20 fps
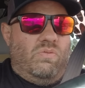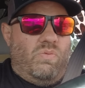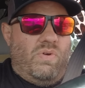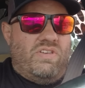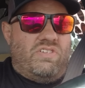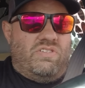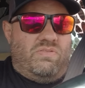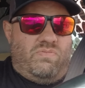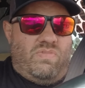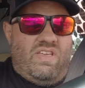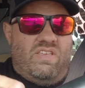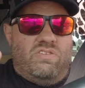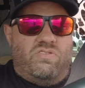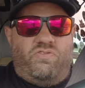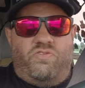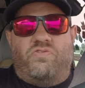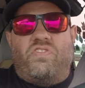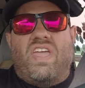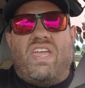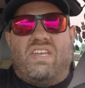which is
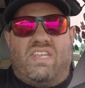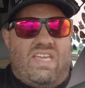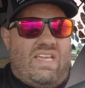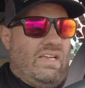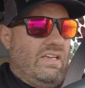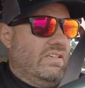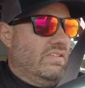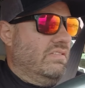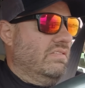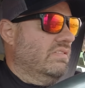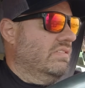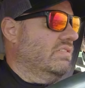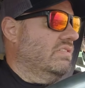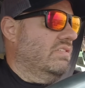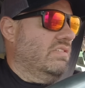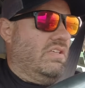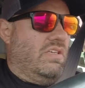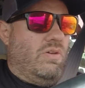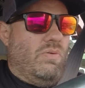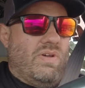fading.
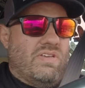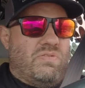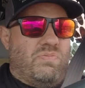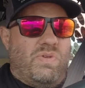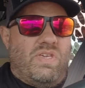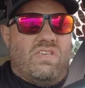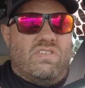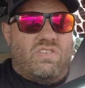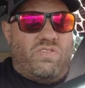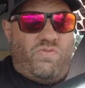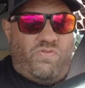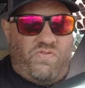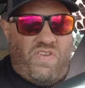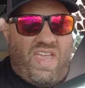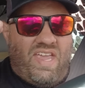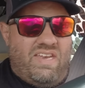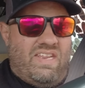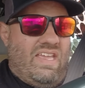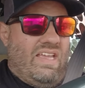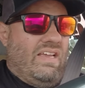QSB is
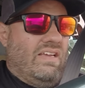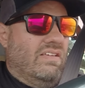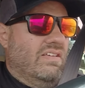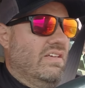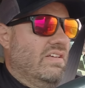fading.